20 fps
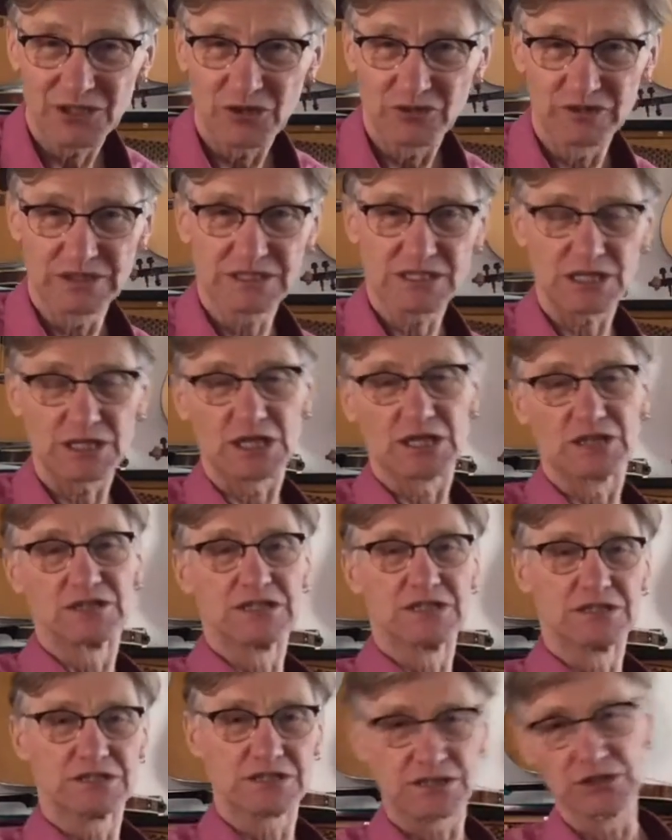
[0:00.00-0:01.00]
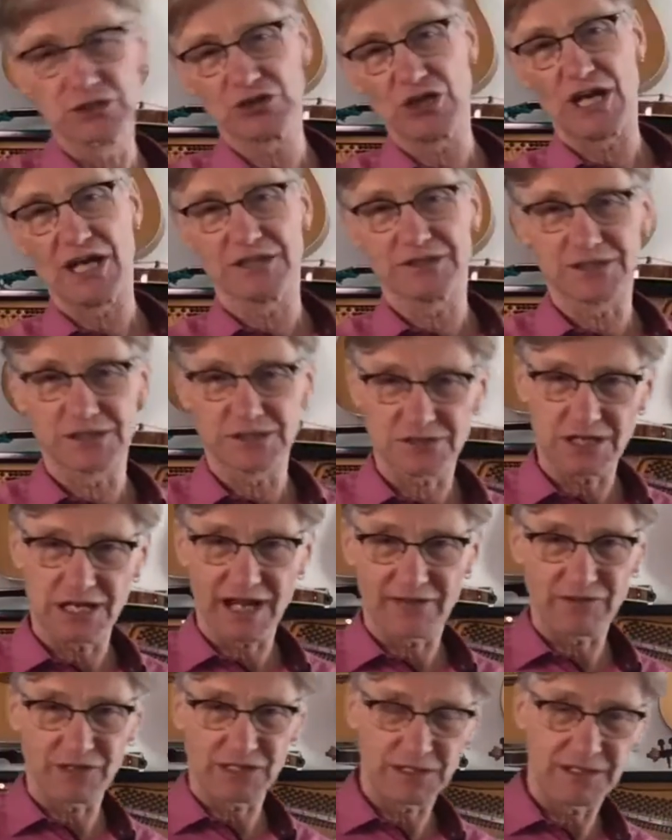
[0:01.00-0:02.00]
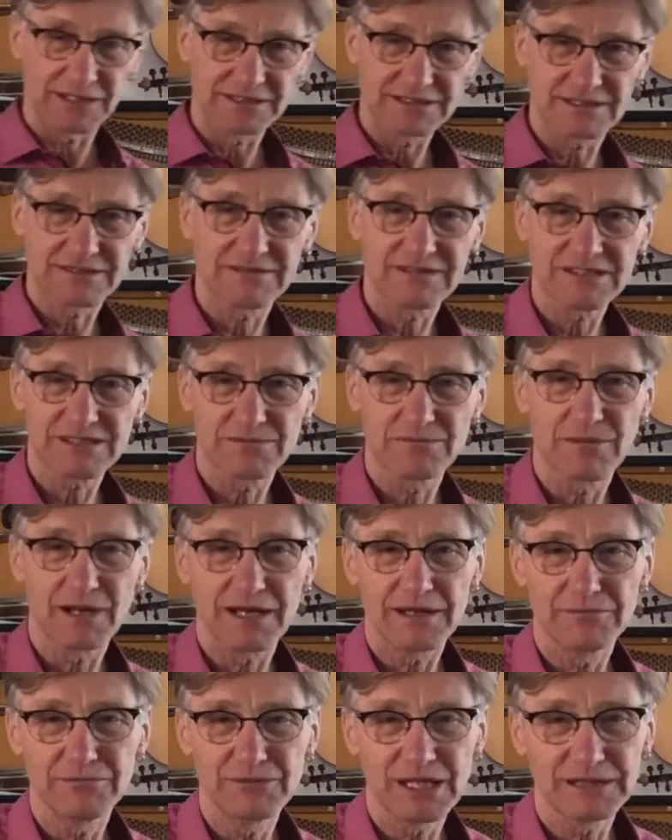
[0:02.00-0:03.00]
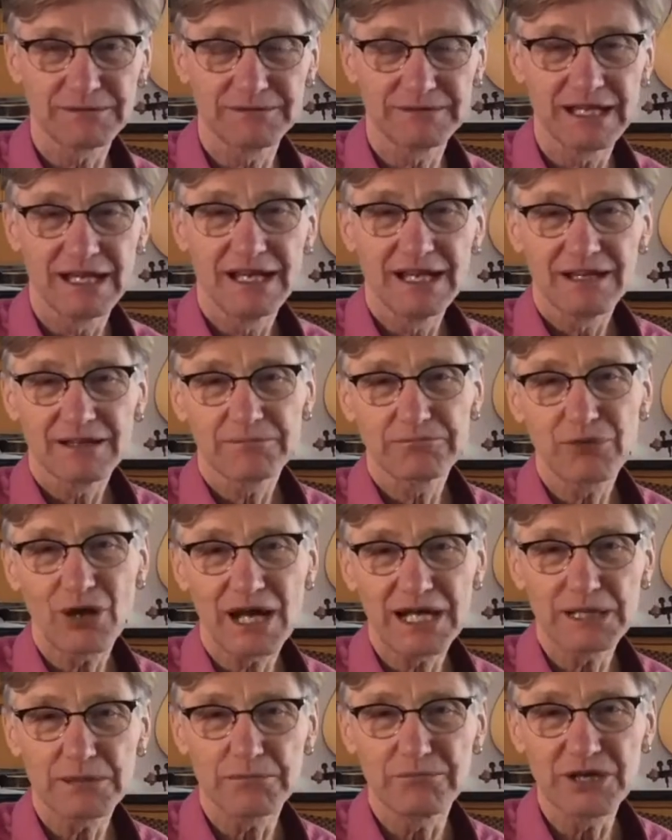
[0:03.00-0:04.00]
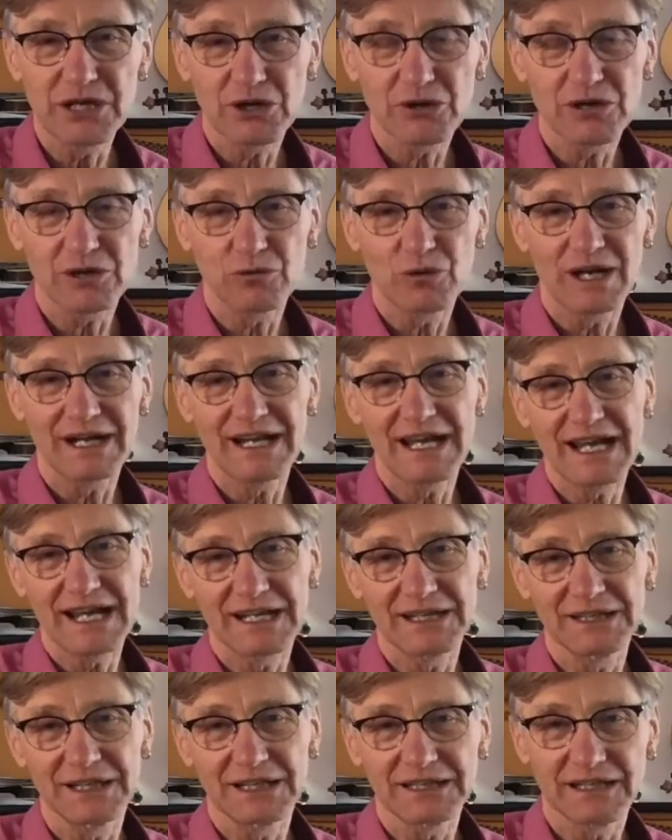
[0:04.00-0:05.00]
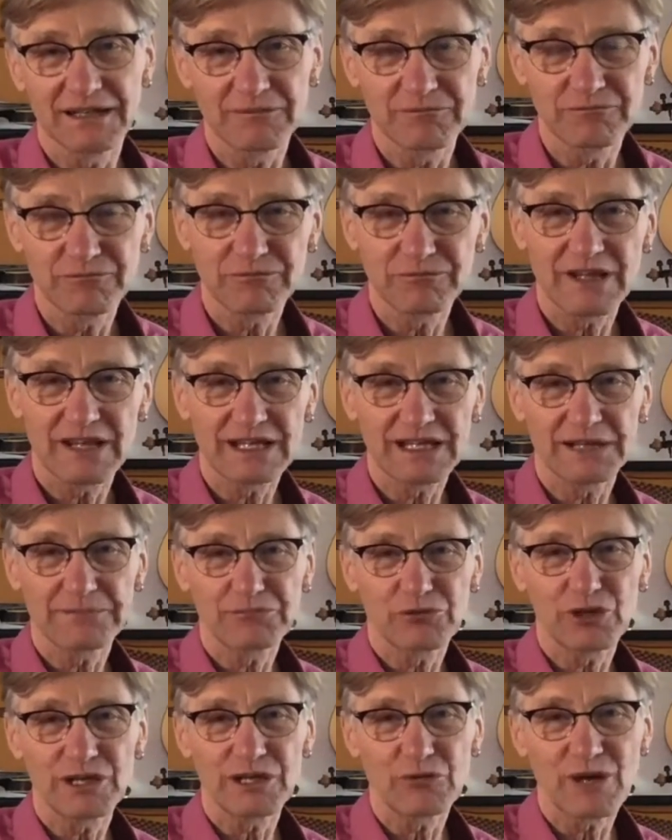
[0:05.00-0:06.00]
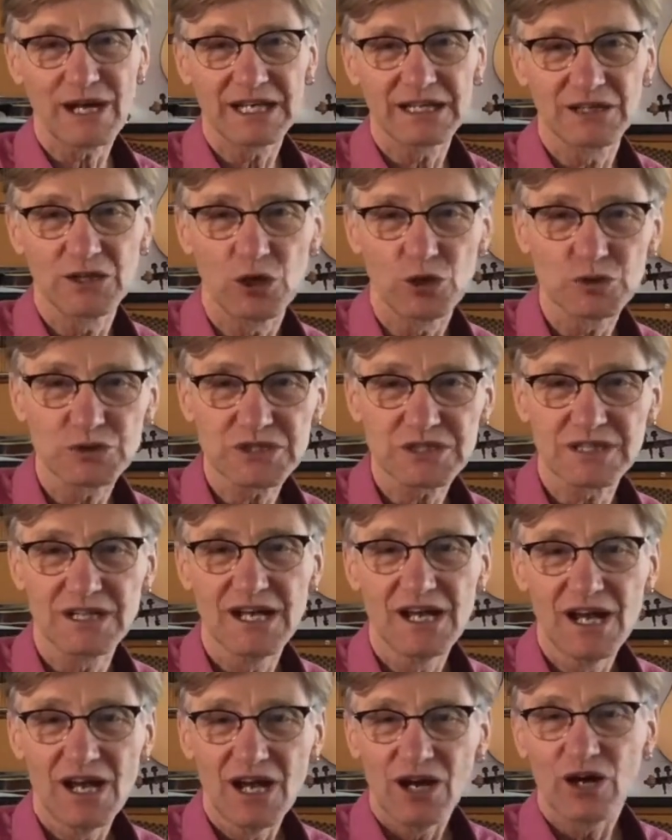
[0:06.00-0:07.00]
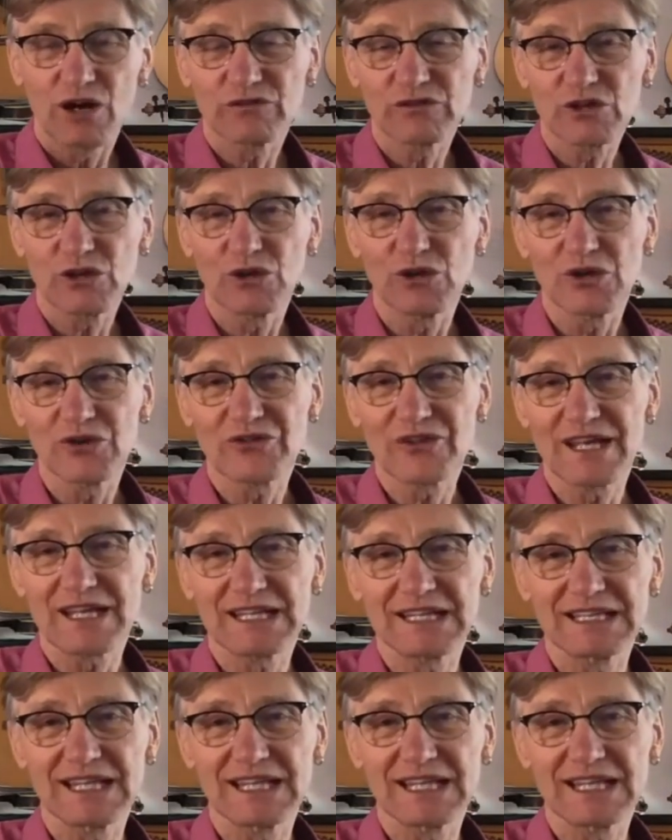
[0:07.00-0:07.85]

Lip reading: singing those sea shanties and having a big pint of beer in one hand, and they got pretty red-nosed over the whole thing. And